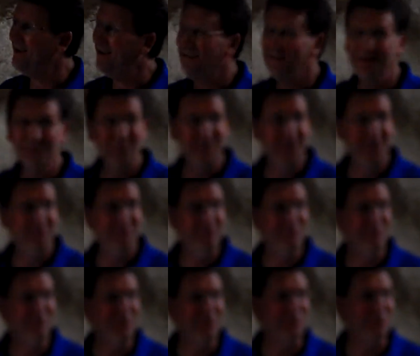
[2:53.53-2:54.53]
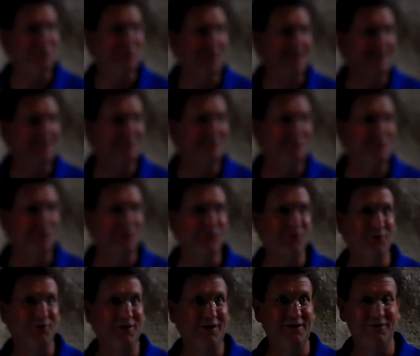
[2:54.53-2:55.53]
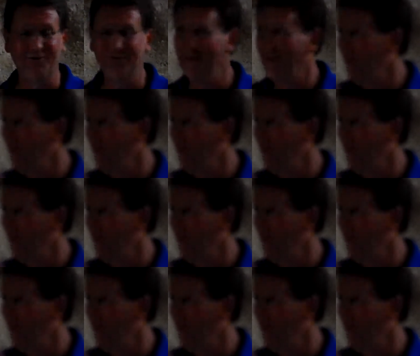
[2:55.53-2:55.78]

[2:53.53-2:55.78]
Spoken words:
There may have been fistfights in the streets.